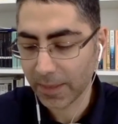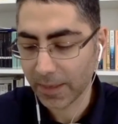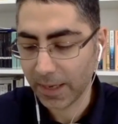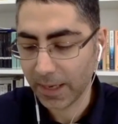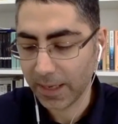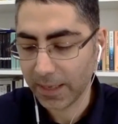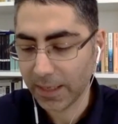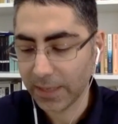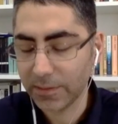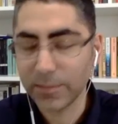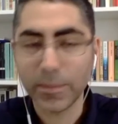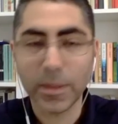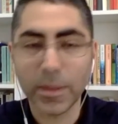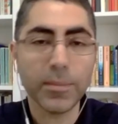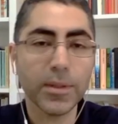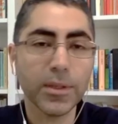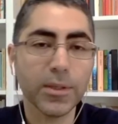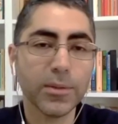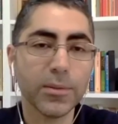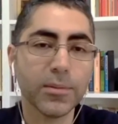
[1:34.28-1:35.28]
And I
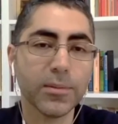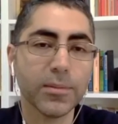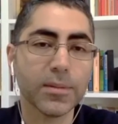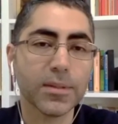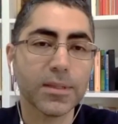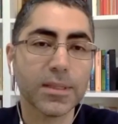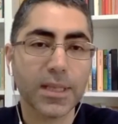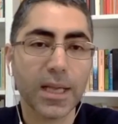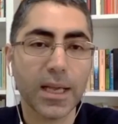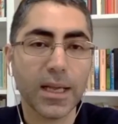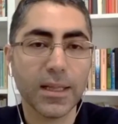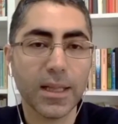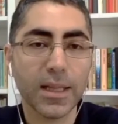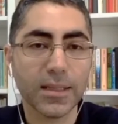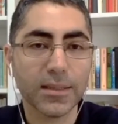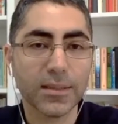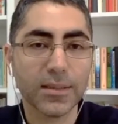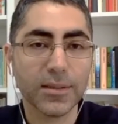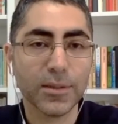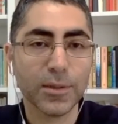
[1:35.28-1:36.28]
remember you saying
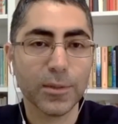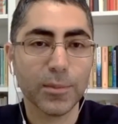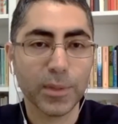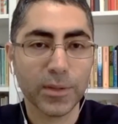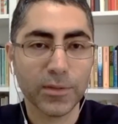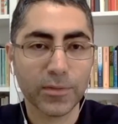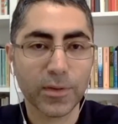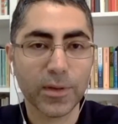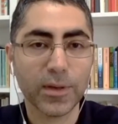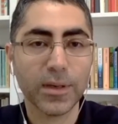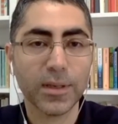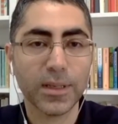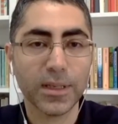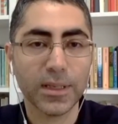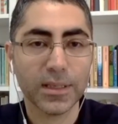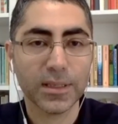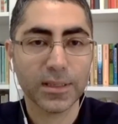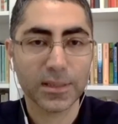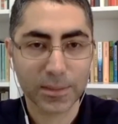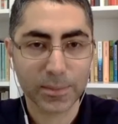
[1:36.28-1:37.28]
that you prefer
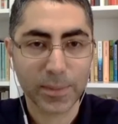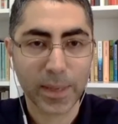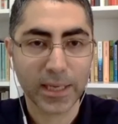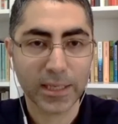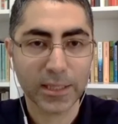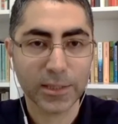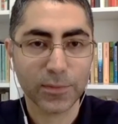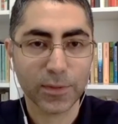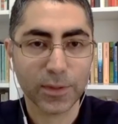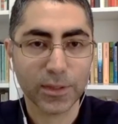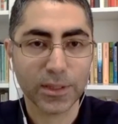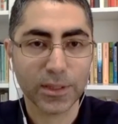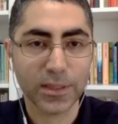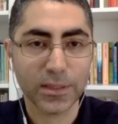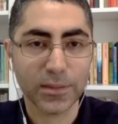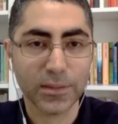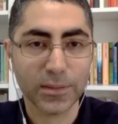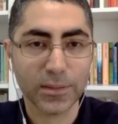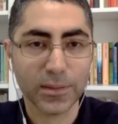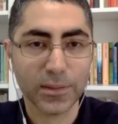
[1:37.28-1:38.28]
the Spanish
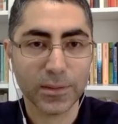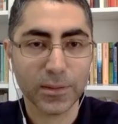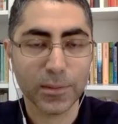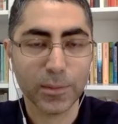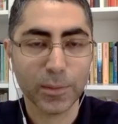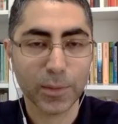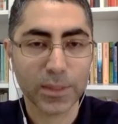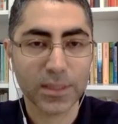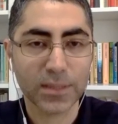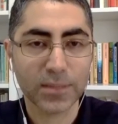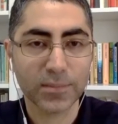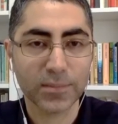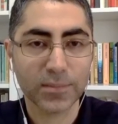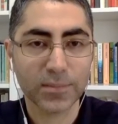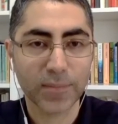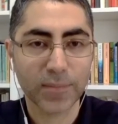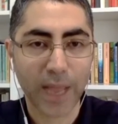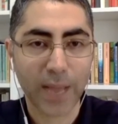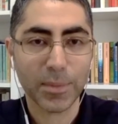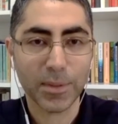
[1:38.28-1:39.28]
version. You're more
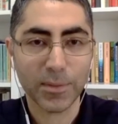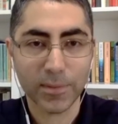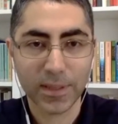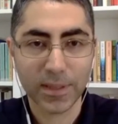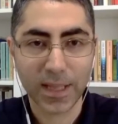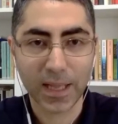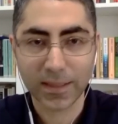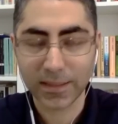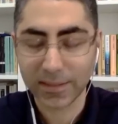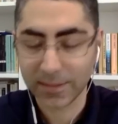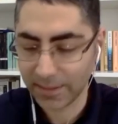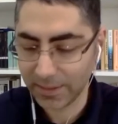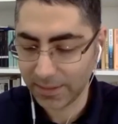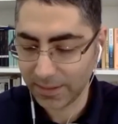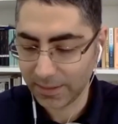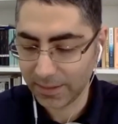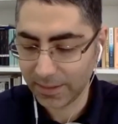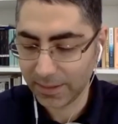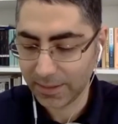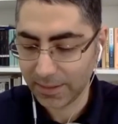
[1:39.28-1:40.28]
happy with that.
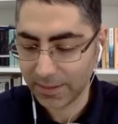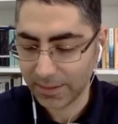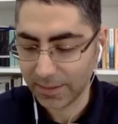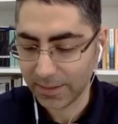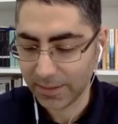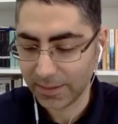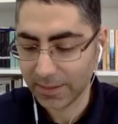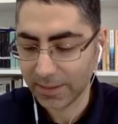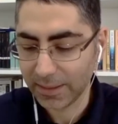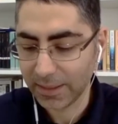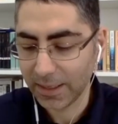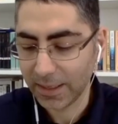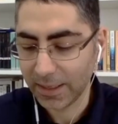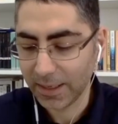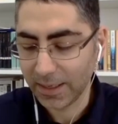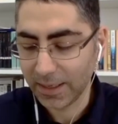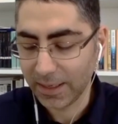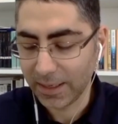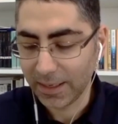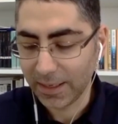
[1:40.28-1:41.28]
Uh, I do
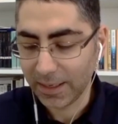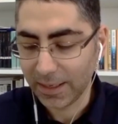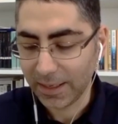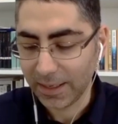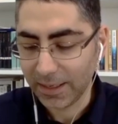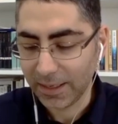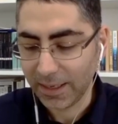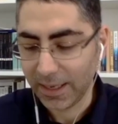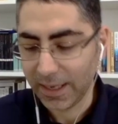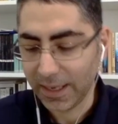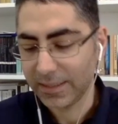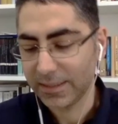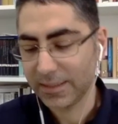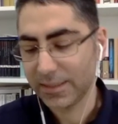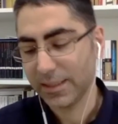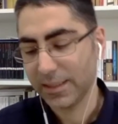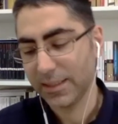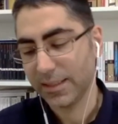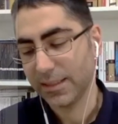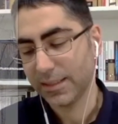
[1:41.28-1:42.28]
yeah. And
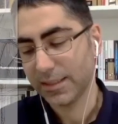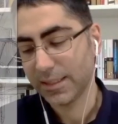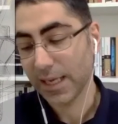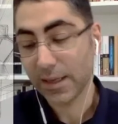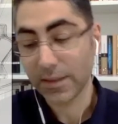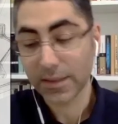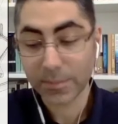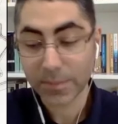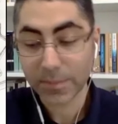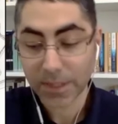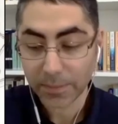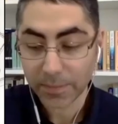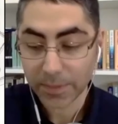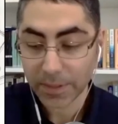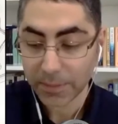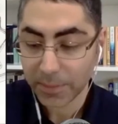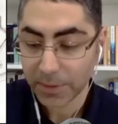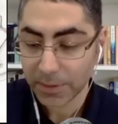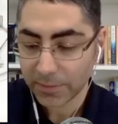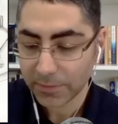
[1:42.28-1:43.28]
uh, tell them
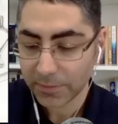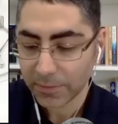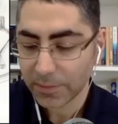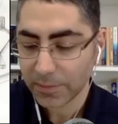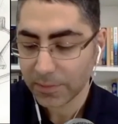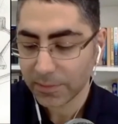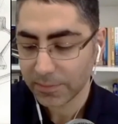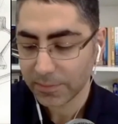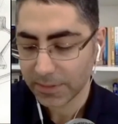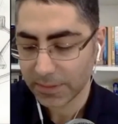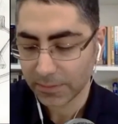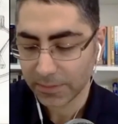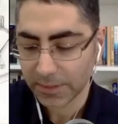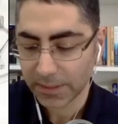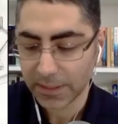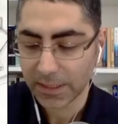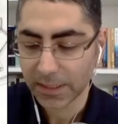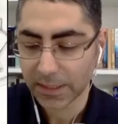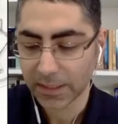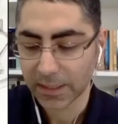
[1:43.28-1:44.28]
something beautiful, which
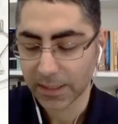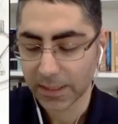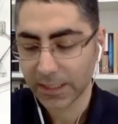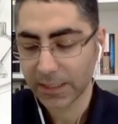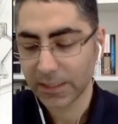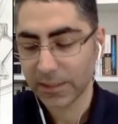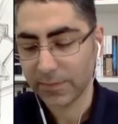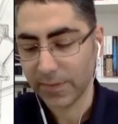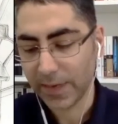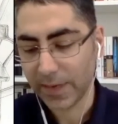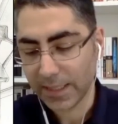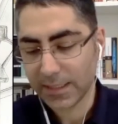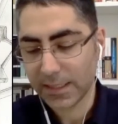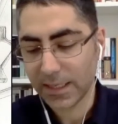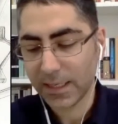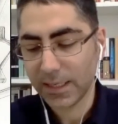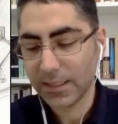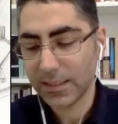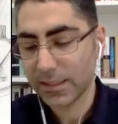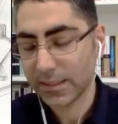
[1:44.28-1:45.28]
is a collection of
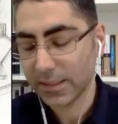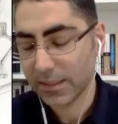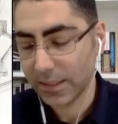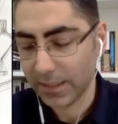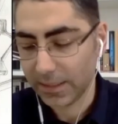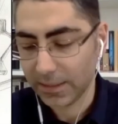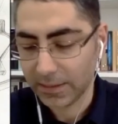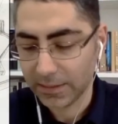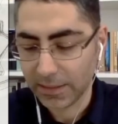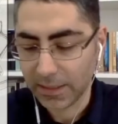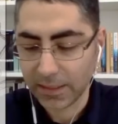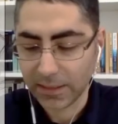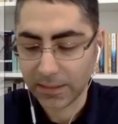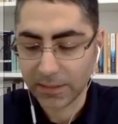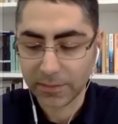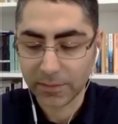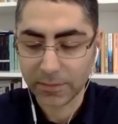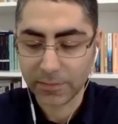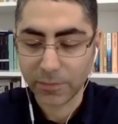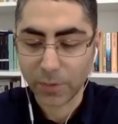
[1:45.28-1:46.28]
essays, and
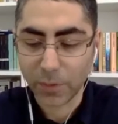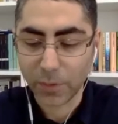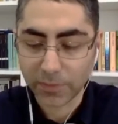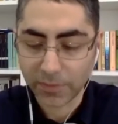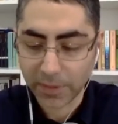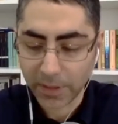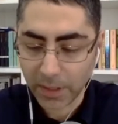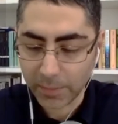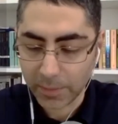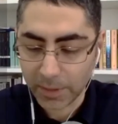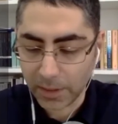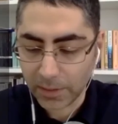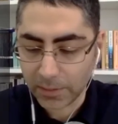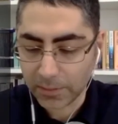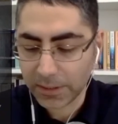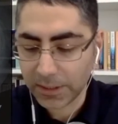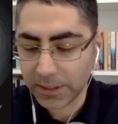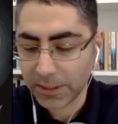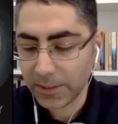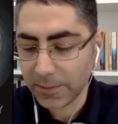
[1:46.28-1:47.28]
then folk
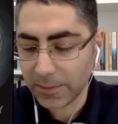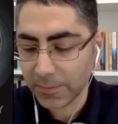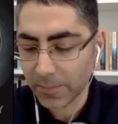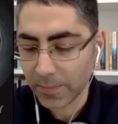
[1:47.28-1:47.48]
phenomenology,